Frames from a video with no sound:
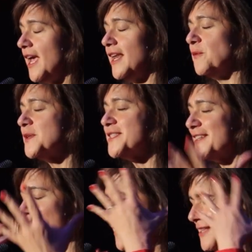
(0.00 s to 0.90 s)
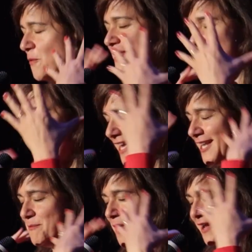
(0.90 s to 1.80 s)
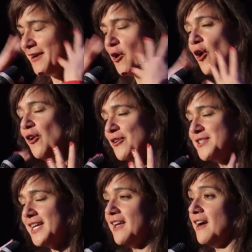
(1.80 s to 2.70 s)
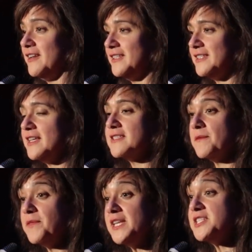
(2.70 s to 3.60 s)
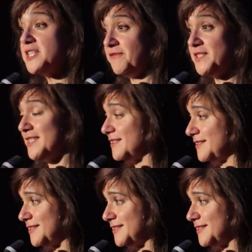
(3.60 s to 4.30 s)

And as I was getting my hair colored and cut it, something shifted.